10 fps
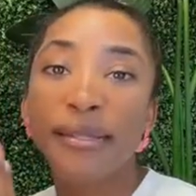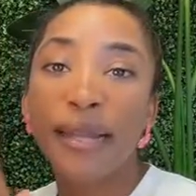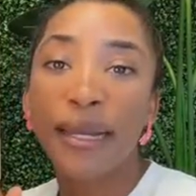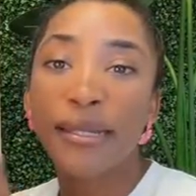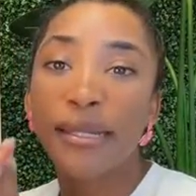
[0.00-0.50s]

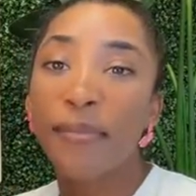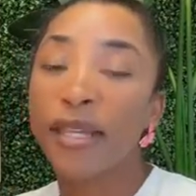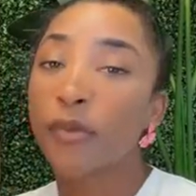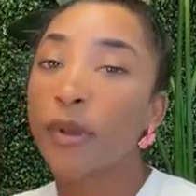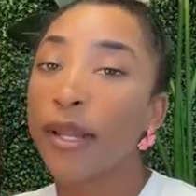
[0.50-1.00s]
that is the
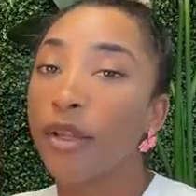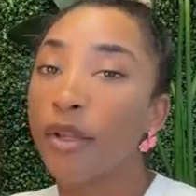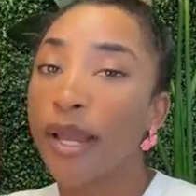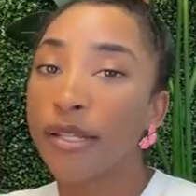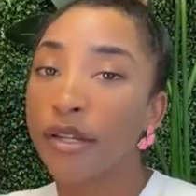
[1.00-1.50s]
best way that
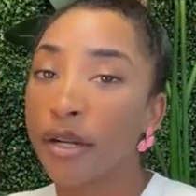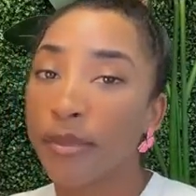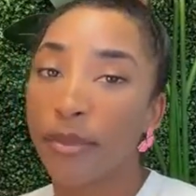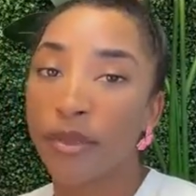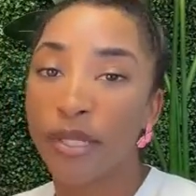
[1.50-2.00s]
you guys are going to
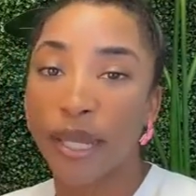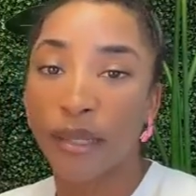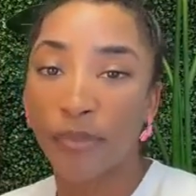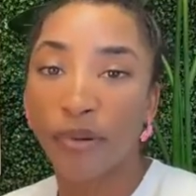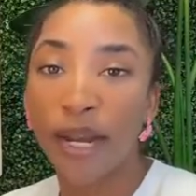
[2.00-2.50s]
be able to get
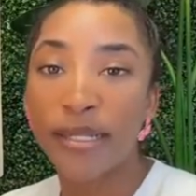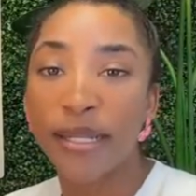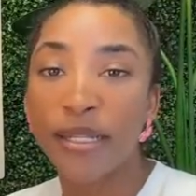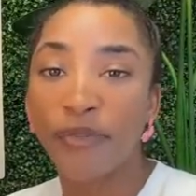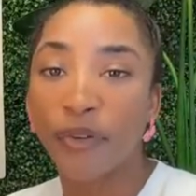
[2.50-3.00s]
the
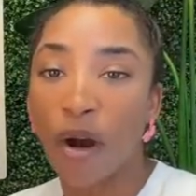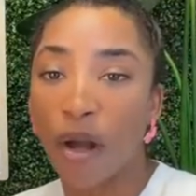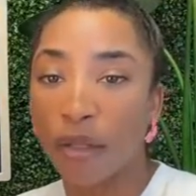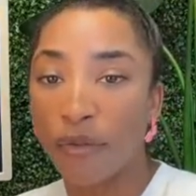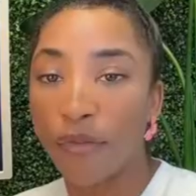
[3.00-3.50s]
prices for
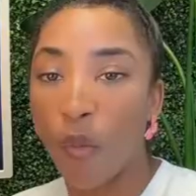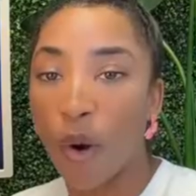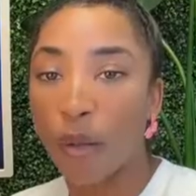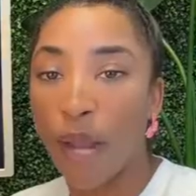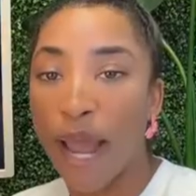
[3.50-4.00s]
all of
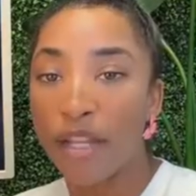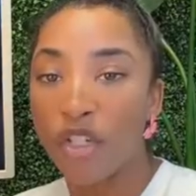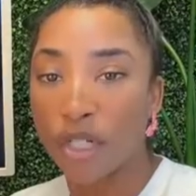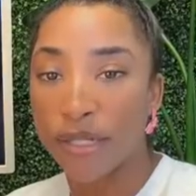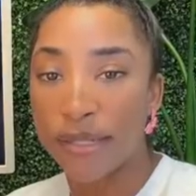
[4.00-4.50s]
what I
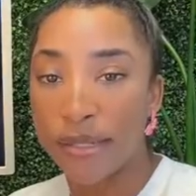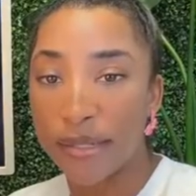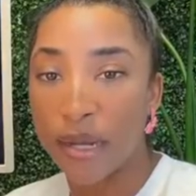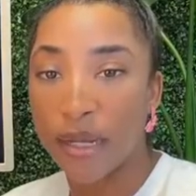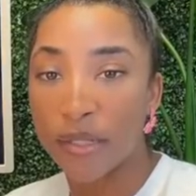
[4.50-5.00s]
just
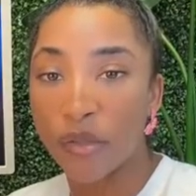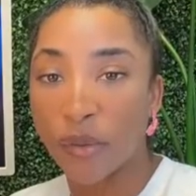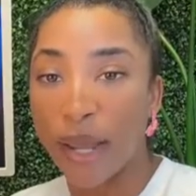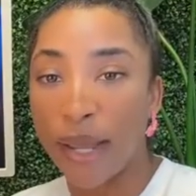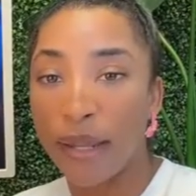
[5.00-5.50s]
discussed.
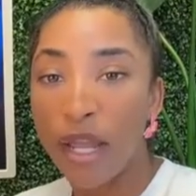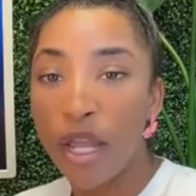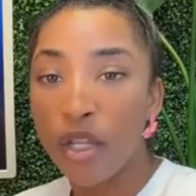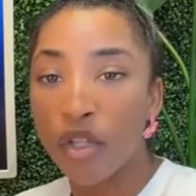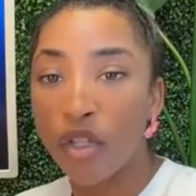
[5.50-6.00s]
Okay,
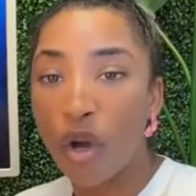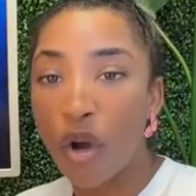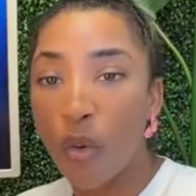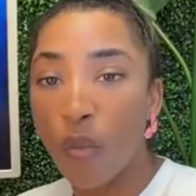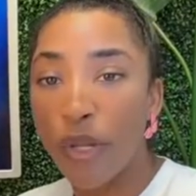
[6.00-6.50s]

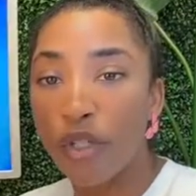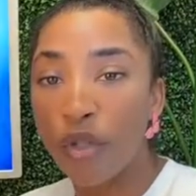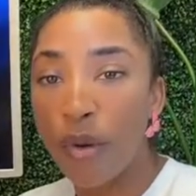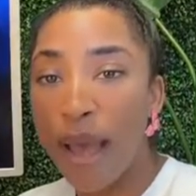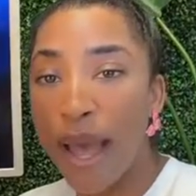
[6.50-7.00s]
so we
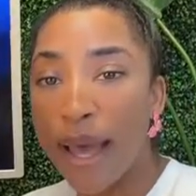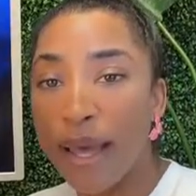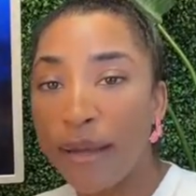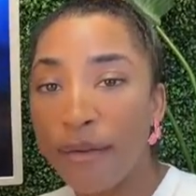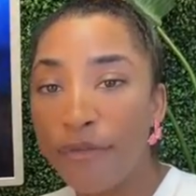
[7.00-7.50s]
do
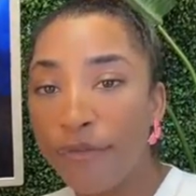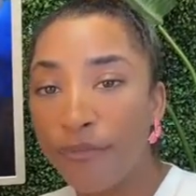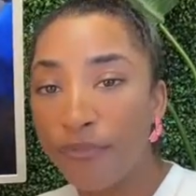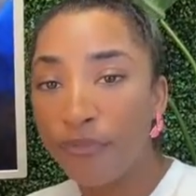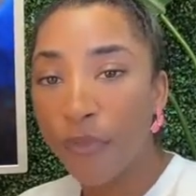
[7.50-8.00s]
have
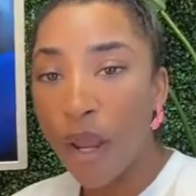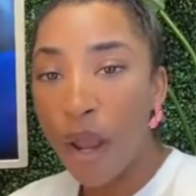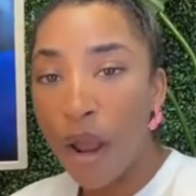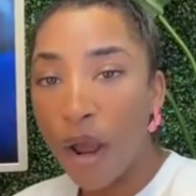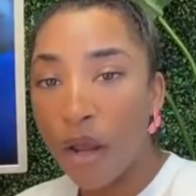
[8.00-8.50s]

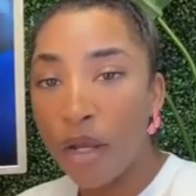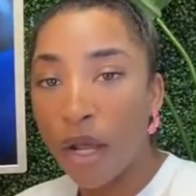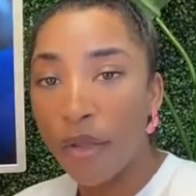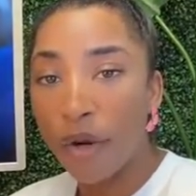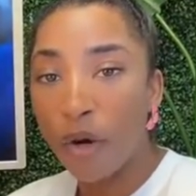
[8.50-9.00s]
another